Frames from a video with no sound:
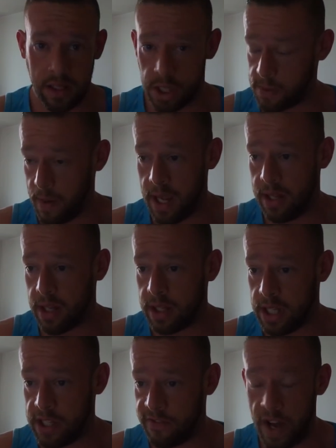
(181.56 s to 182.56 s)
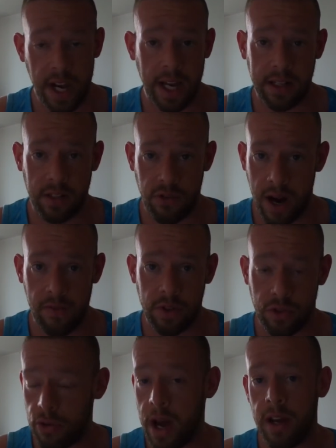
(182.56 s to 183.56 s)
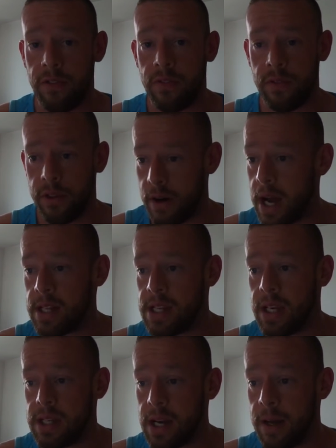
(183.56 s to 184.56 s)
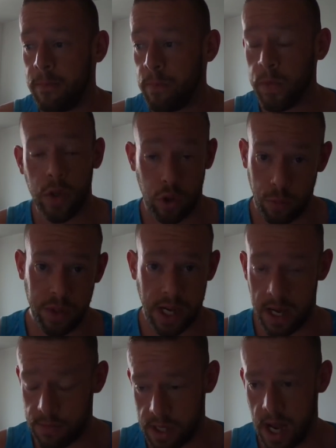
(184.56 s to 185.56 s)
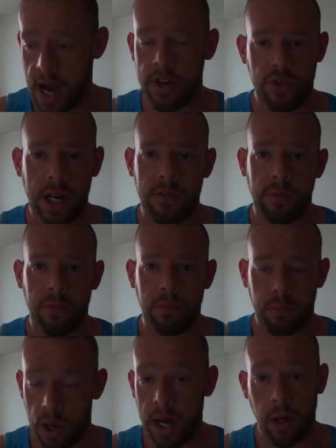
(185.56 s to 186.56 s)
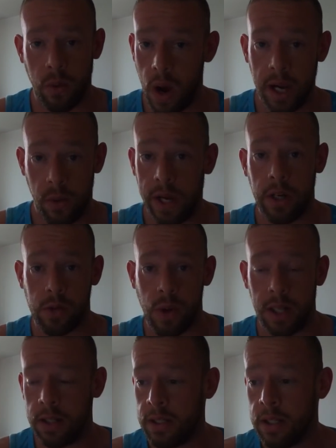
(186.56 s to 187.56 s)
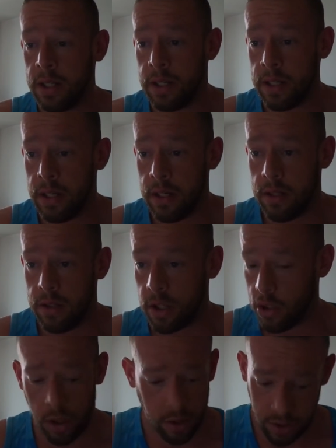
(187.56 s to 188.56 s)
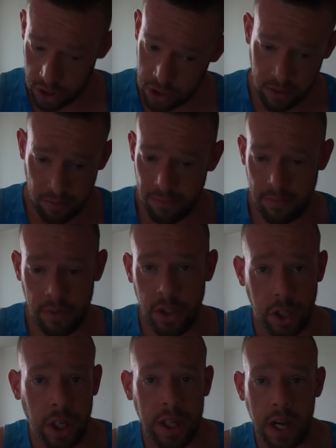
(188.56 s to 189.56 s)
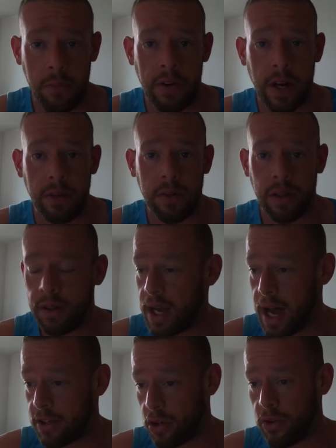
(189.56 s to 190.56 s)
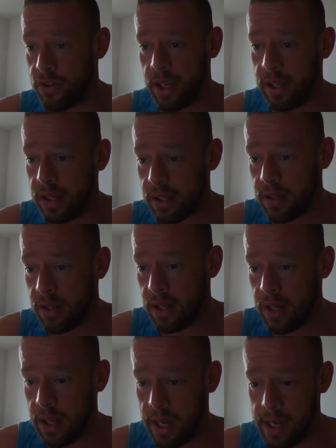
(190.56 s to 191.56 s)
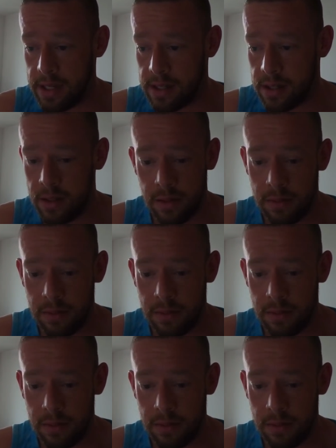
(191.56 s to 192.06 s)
the speed that these FedEx drivers drive their Arctics at, sometimes I drive them quite quick as well. You know, you you can get them around. I don't think it's